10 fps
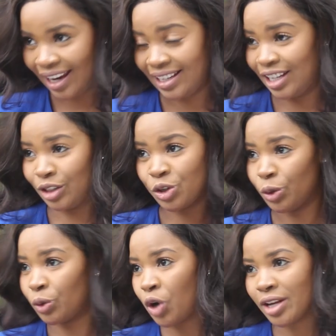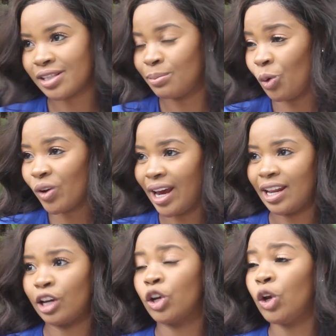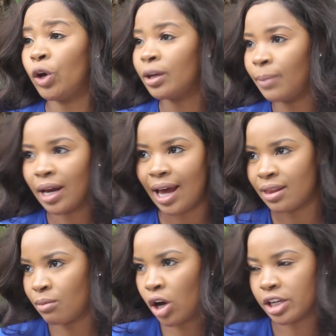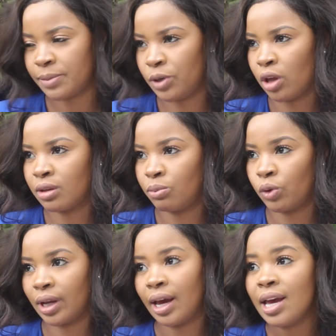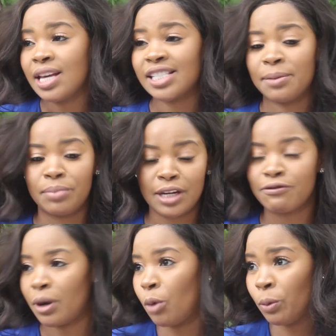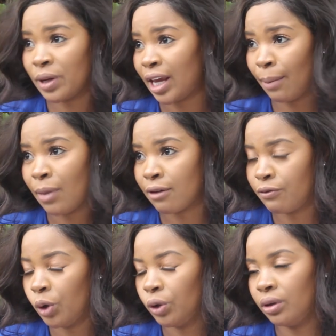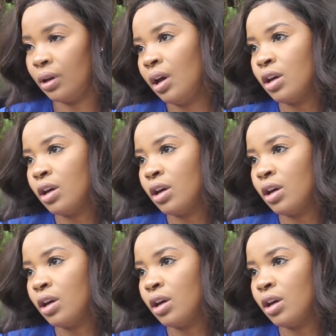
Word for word: It can, you know, cross the border and I can learn about other markets beyond the border simply from opening up my phone.